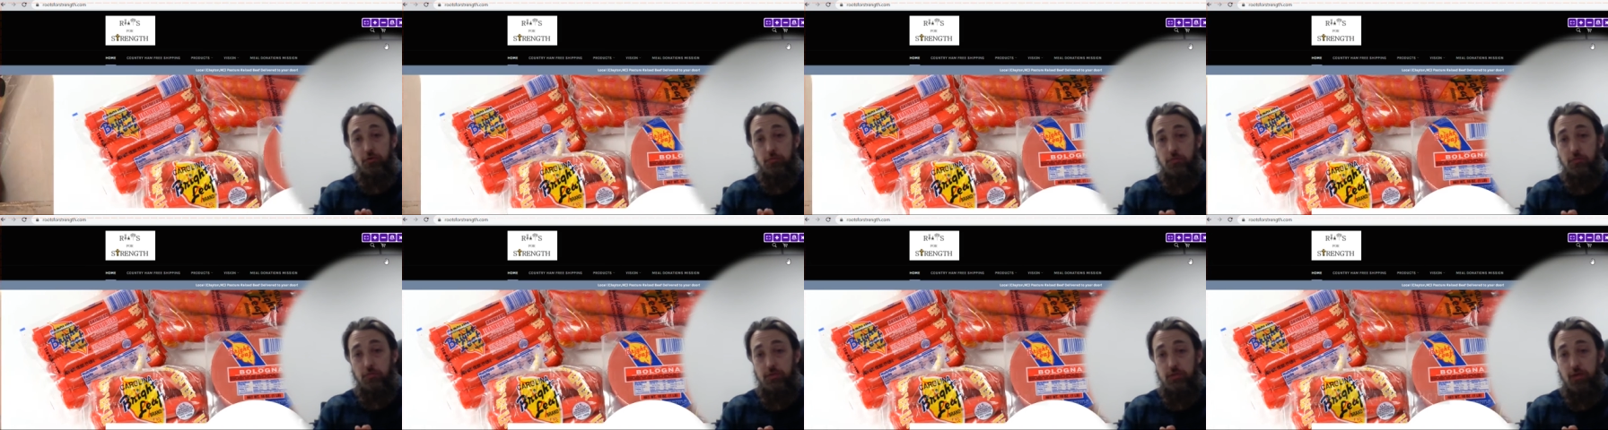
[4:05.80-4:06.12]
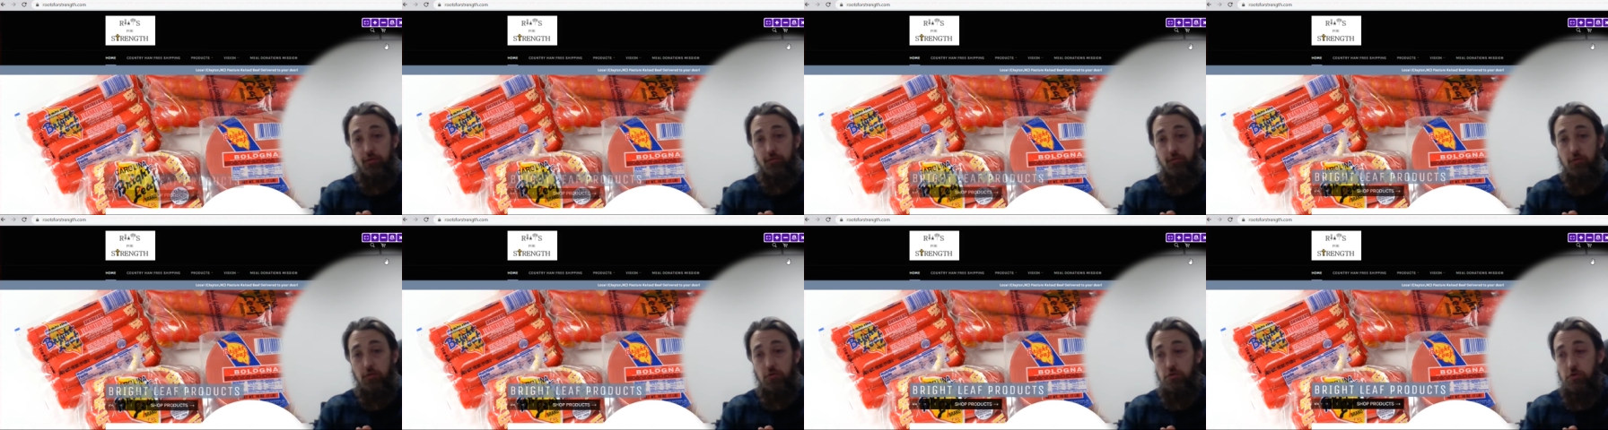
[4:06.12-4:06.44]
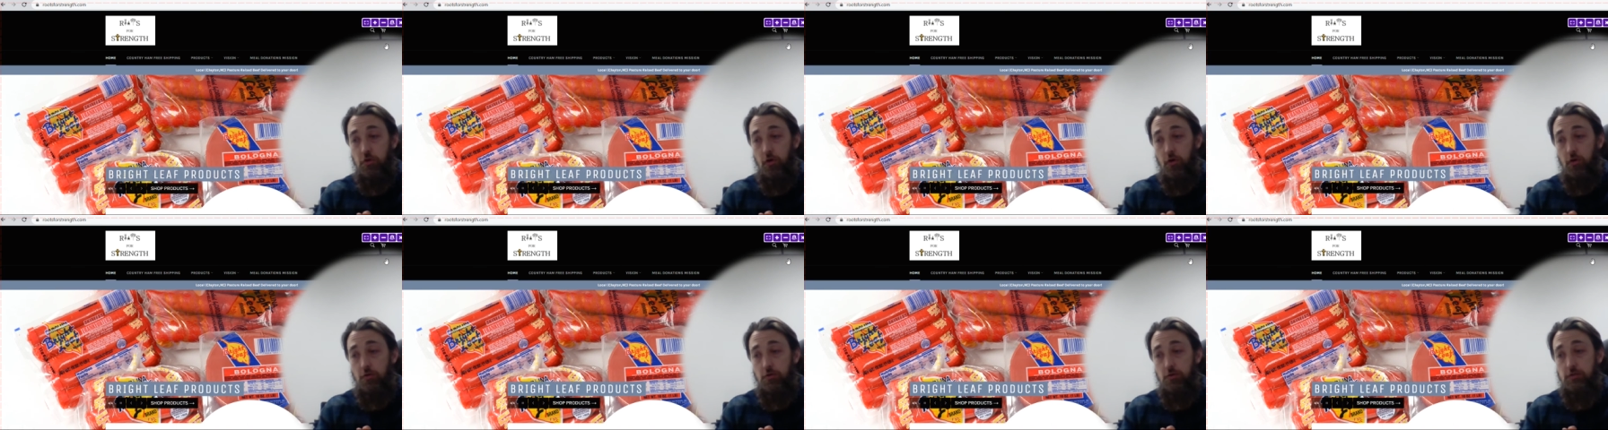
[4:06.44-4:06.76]
a specific
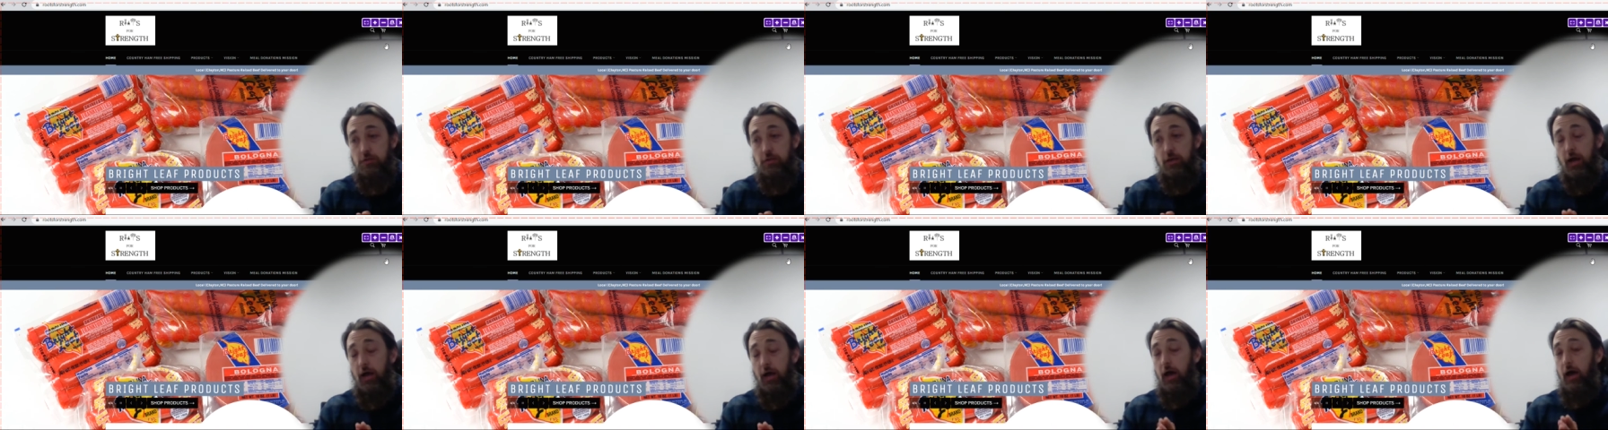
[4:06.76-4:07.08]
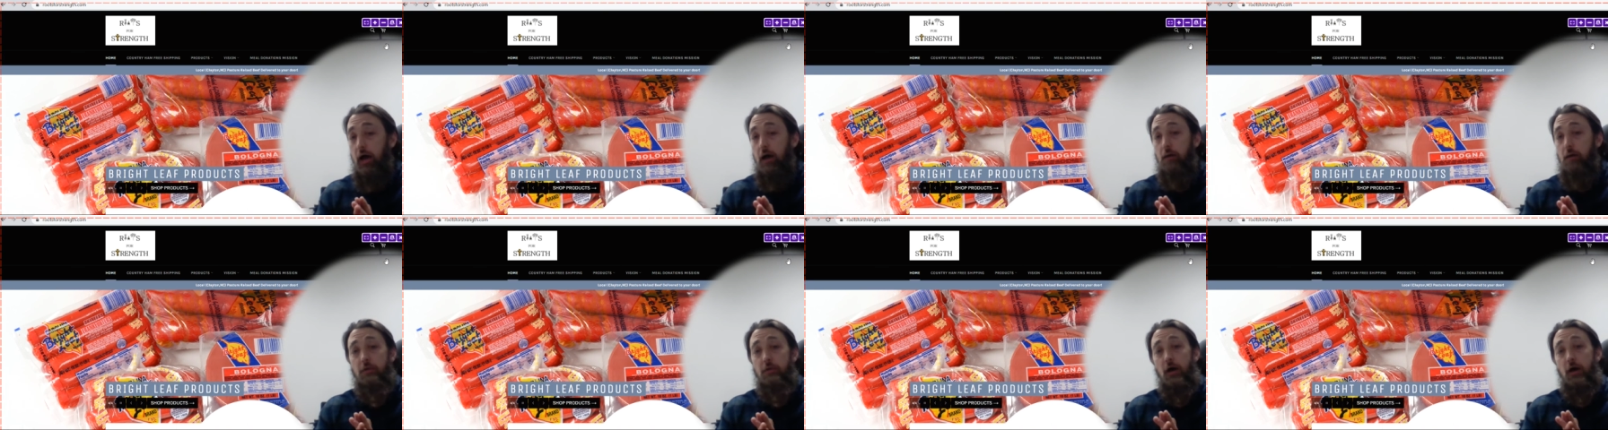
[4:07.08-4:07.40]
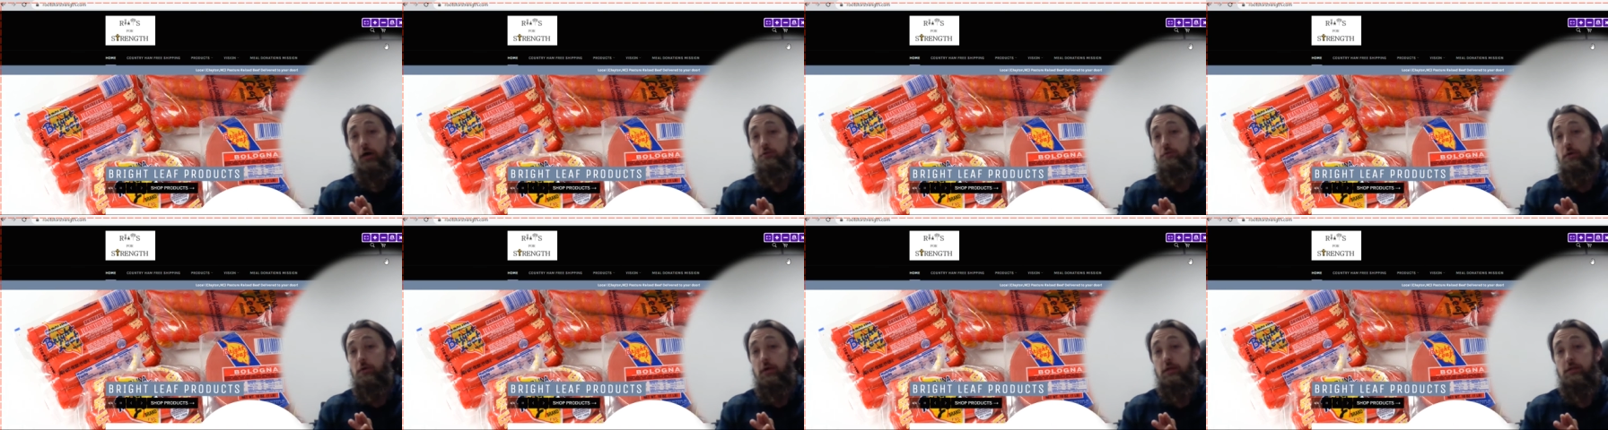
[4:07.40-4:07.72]
church. I'm
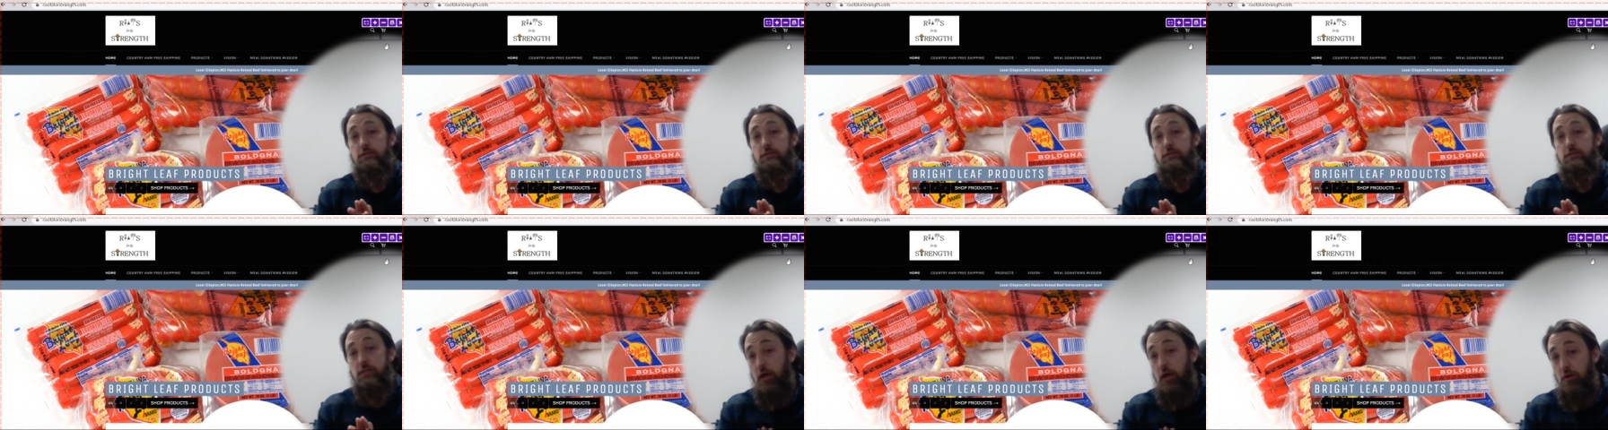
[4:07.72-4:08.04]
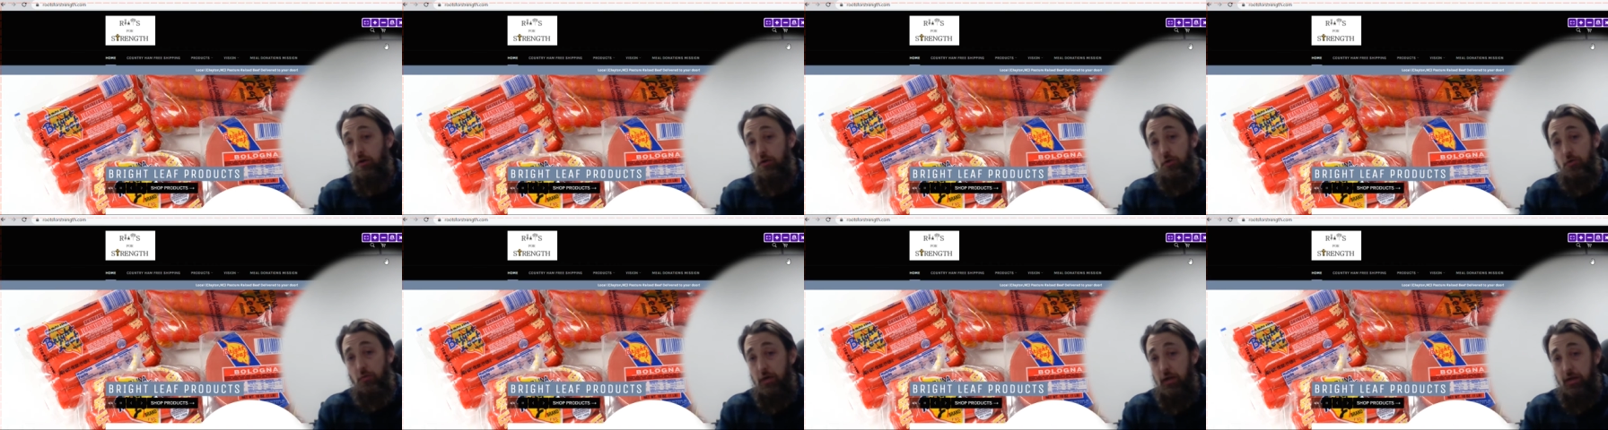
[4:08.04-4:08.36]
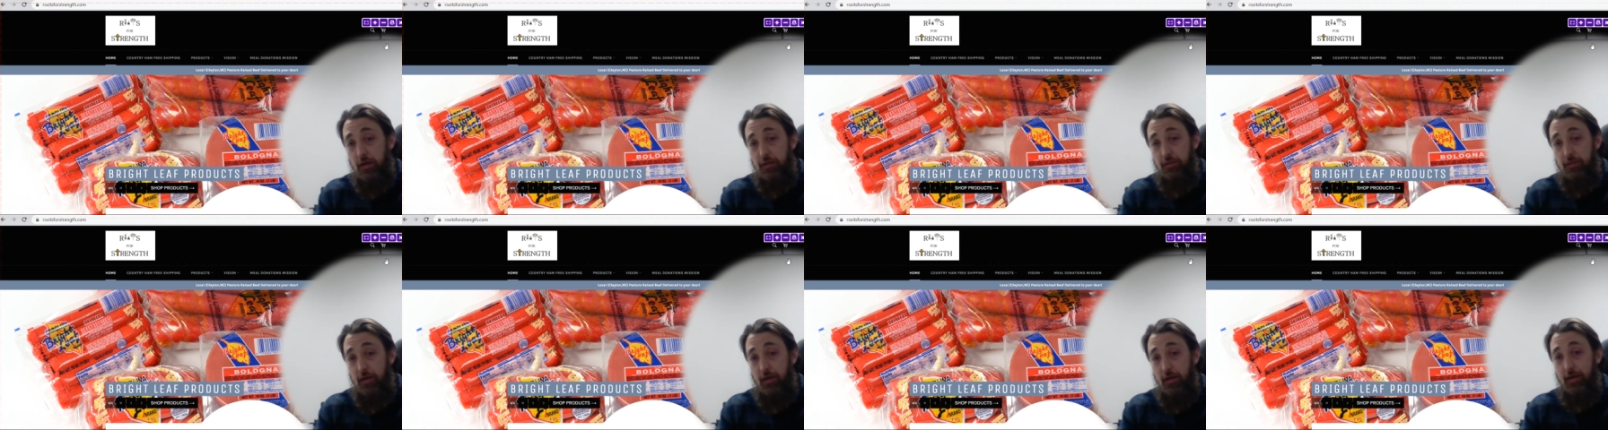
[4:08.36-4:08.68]
not trying to sell you
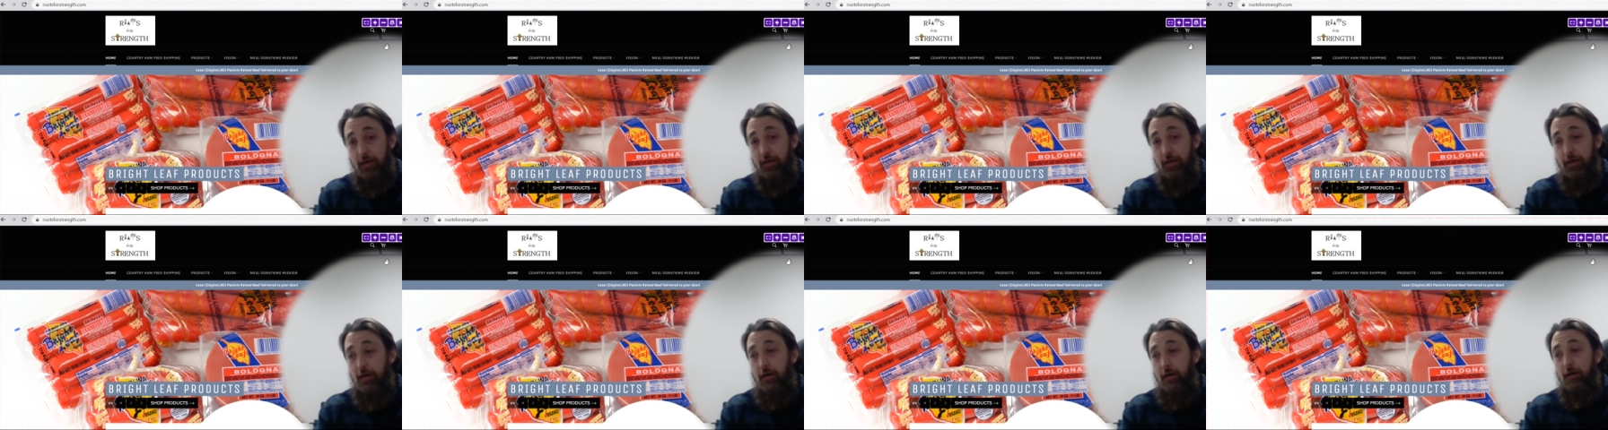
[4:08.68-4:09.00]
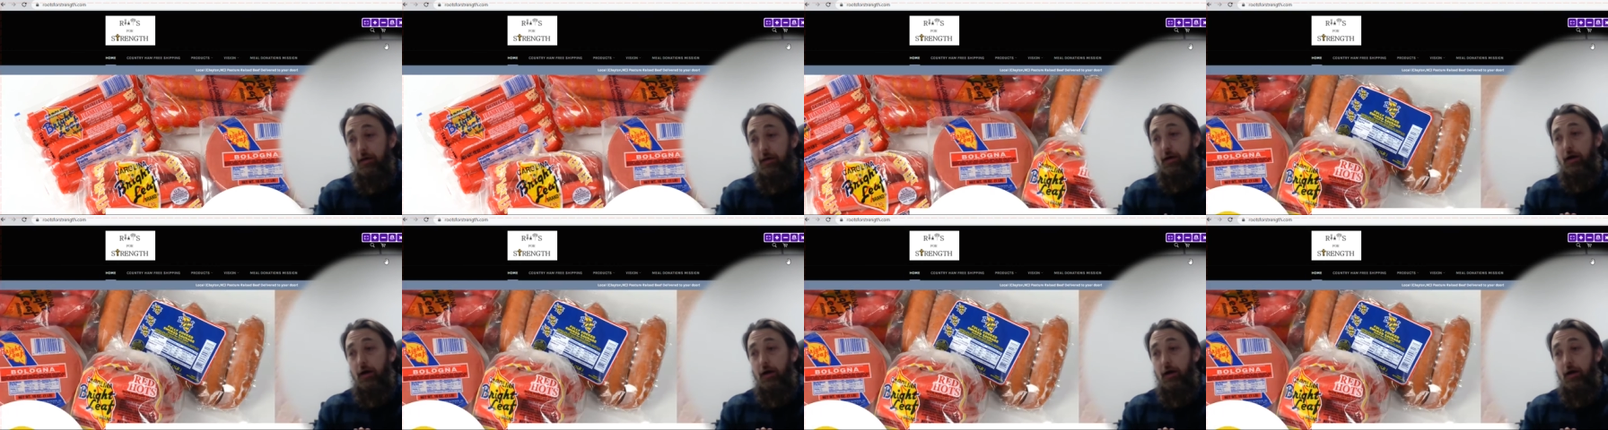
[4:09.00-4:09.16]
anything.